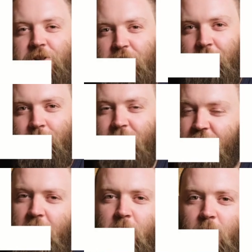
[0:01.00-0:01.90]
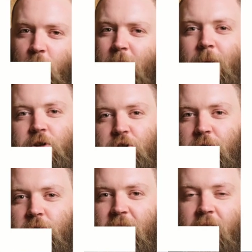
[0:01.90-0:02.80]
Shoe, the show where we make
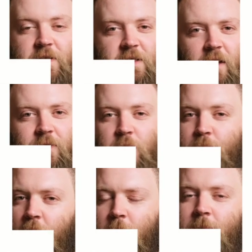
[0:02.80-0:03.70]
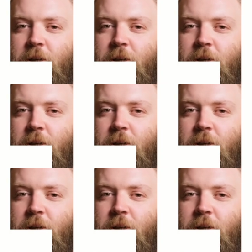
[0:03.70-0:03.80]
shoes out of stuff you probably